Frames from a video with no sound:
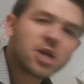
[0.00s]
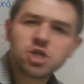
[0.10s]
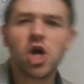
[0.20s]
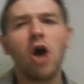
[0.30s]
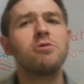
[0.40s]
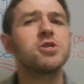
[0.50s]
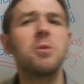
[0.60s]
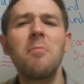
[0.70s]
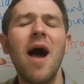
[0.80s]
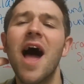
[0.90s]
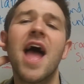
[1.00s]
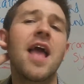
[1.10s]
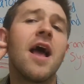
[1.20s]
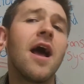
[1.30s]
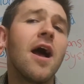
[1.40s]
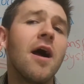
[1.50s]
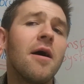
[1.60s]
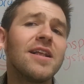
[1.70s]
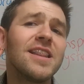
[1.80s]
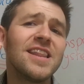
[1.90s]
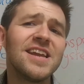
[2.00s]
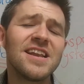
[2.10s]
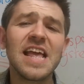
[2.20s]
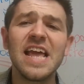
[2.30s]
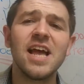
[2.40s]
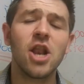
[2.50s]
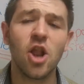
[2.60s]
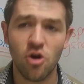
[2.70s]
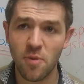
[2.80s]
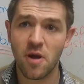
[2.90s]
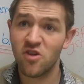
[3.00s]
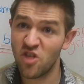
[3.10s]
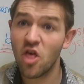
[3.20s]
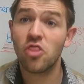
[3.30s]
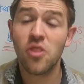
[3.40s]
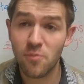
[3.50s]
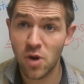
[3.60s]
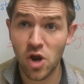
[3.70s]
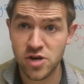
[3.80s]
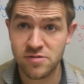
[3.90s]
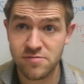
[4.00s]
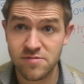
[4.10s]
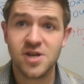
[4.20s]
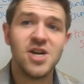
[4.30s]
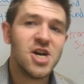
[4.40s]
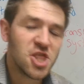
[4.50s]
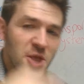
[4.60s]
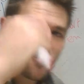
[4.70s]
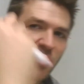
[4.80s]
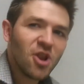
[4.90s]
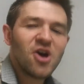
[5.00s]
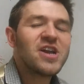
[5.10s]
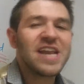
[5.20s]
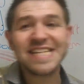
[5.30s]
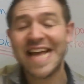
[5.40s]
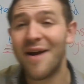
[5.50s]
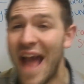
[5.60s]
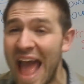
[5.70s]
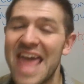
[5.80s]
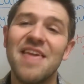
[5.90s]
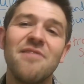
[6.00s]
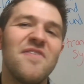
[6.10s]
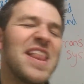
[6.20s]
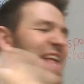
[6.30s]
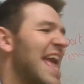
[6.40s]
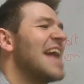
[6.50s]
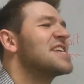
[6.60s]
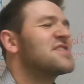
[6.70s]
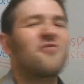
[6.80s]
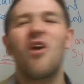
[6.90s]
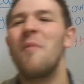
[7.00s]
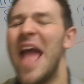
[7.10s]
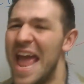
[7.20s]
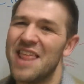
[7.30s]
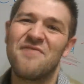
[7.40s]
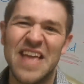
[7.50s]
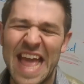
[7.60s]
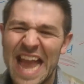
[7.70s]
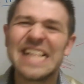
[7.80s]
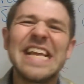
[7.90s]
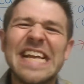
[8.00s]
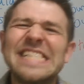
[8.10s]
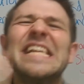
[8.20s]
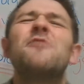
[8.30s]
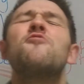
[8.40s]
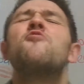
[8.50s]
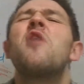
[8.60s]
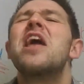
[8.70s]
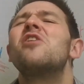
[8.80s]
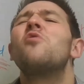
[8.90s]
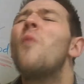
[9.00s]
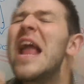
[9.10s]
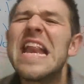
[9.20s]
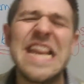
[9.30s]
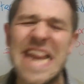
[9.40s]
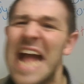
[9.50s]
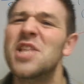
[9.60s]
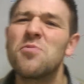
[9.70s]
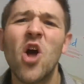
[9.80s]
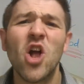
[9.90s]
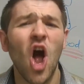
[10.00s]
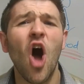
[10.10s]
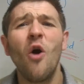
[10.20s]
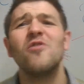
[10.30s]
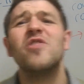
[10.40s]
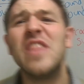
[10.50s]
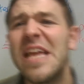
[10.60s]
toe to my little earlobe, the blood. The blood is how anything gets from anything. It is the railway network of the